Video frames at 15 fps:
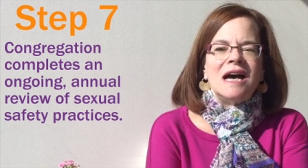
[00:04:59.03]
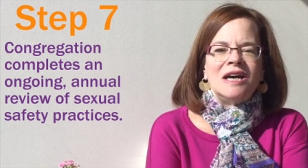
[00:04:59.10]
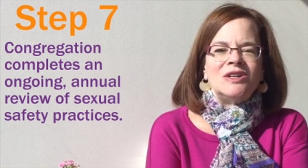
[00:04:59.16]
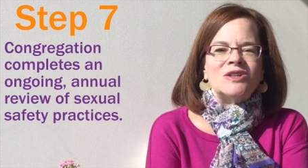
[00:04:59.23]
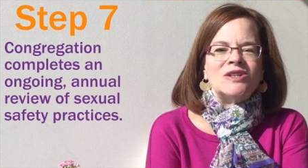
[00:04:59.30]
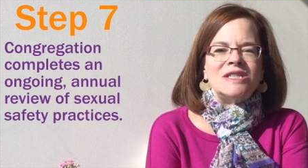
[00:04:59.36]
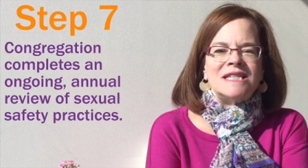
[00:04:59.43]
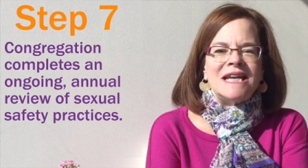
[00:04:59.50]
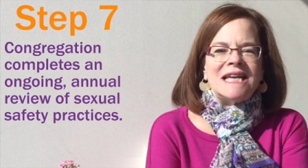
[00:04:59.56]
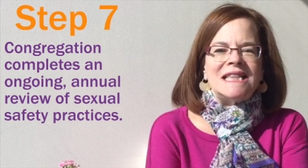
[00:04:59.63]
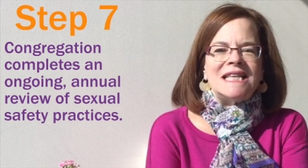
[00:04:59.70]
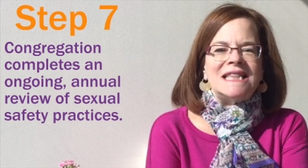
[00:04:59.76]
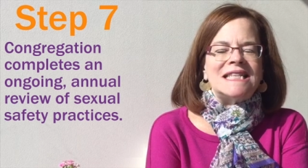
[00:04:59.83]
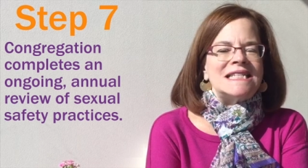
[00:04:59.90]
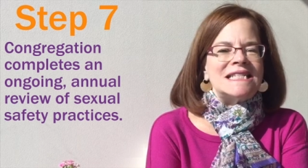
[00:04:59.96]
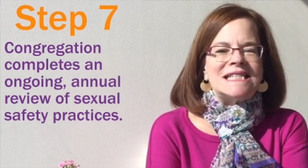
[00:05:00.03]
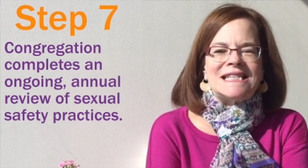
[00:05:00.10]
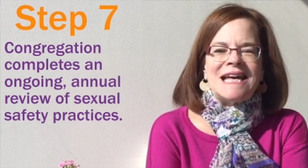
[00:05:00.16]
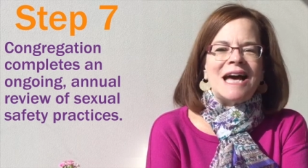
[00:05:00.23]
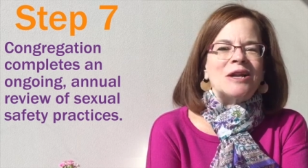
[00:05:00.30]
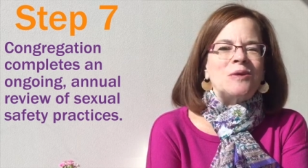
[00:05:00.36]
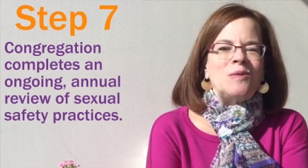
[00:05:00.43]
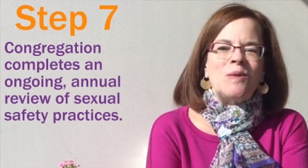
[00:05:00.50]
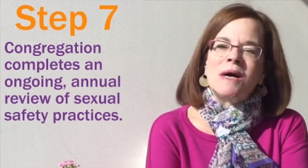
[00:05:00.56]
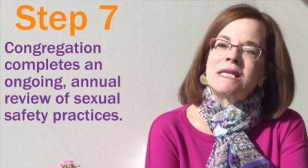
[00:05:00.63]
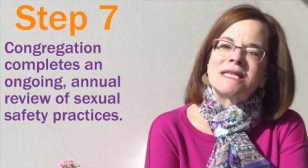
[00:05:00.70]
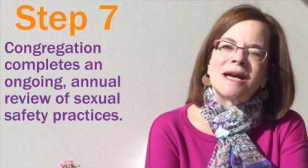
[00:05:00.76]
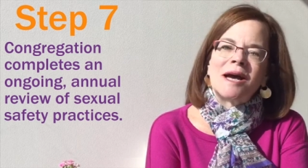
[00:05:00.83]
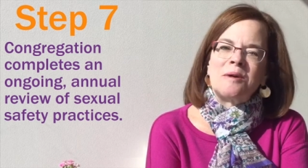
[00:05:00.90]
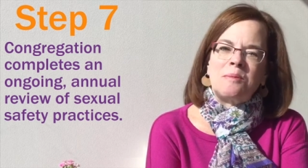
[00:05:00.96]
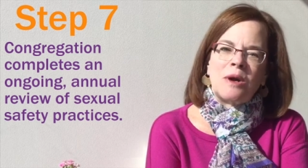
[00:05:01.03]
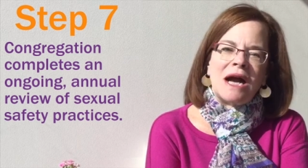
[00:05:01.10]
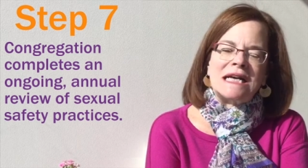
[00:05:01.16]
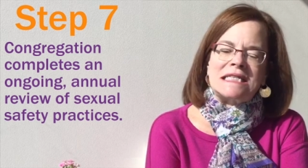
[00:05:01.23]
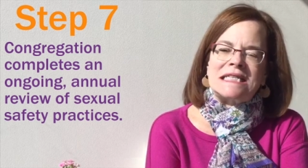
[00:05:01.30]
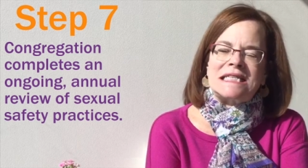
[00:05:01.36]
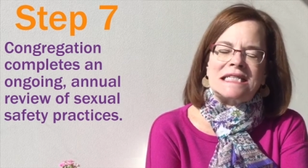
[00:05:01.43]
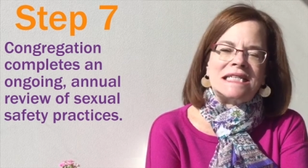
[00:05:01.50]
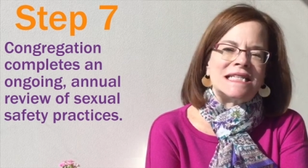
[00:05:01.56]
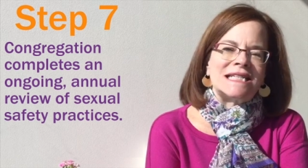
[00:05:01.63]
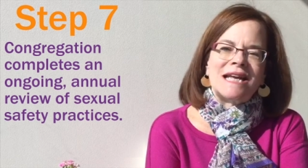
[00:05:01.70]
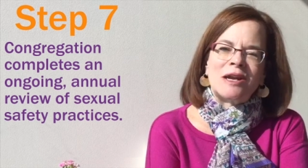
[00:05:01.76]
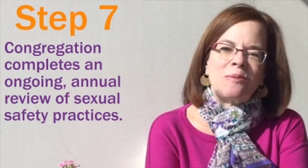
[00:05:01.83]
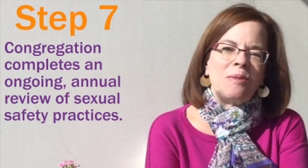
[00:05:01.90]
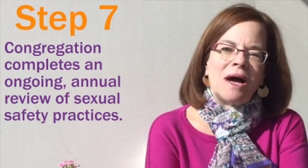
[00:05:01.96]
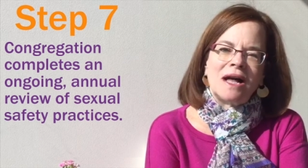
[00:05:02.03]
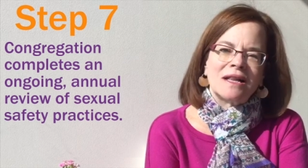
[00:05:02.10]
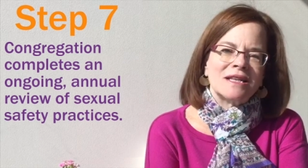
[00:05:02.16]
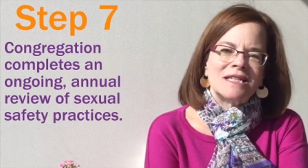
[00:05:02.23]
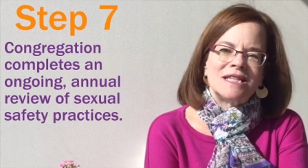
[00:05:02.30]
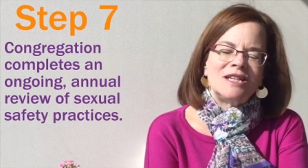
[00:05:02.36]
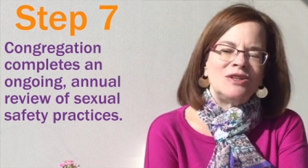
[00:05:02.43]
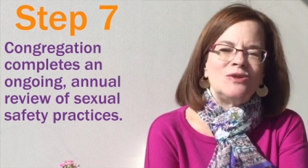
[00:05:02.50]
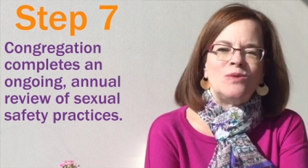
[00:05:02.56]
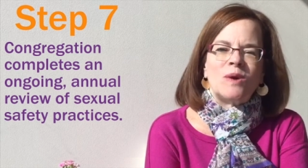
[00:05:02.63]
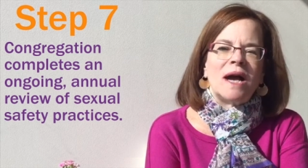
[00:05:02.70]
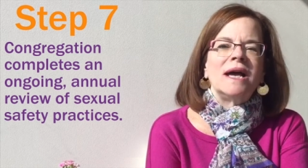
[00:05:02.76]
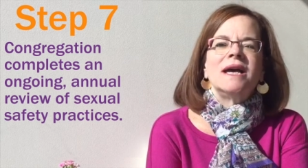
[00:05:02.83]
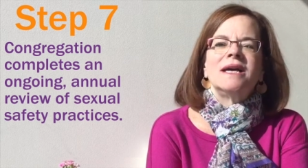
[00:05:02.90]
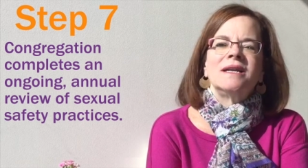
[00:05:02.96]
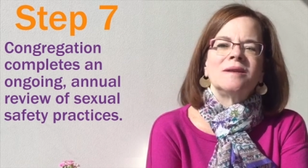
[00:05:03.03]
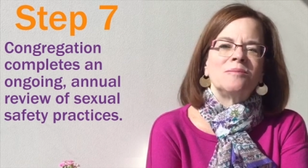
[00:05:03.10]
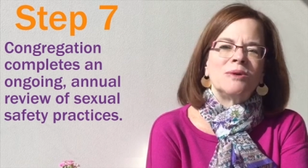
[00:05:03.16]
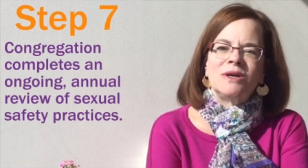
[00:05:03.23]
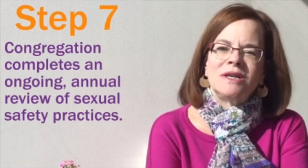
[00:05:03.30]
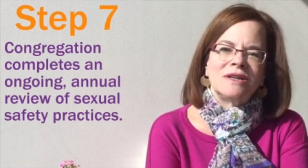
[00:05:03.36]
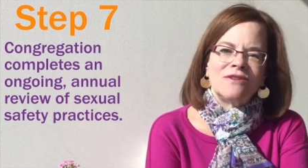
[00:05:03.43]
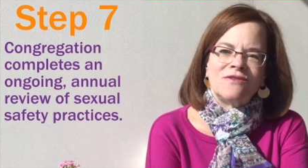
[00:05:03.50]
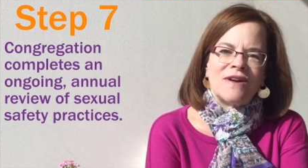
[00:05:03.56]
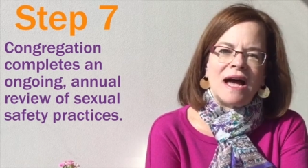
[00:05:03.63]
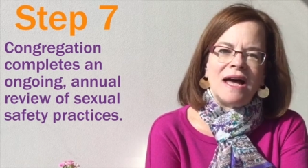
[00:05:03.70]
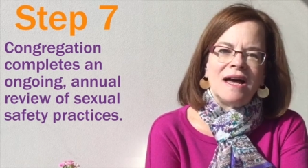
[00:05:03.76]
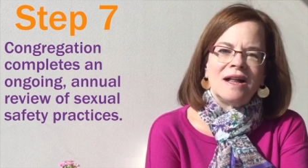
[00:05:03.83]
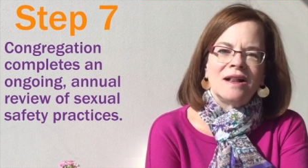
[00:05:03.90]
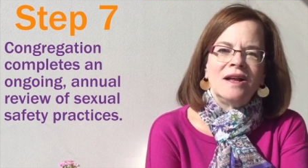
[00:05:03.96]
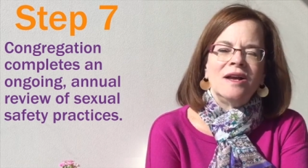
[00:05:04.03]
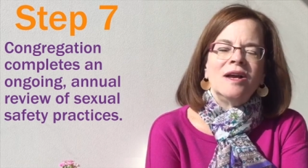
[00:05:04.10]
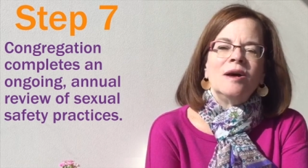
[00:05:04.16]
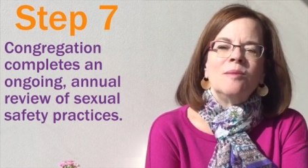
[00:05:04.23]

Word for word: understand that this is not a one time process, it's not a policy you write and put in a file,